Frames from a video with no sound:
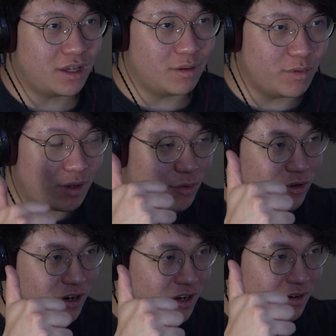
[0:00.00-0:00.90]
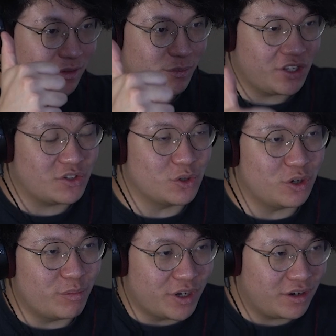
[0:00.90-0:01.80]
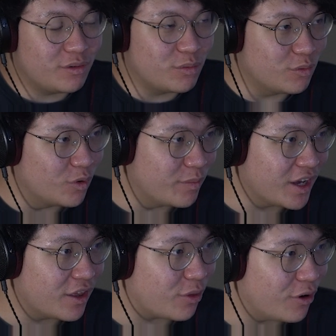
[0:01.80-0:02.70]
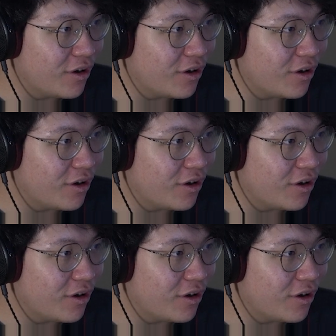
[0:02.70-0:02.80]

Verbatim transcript: Um, I'm all right. A Bit sore, but we'll make it through.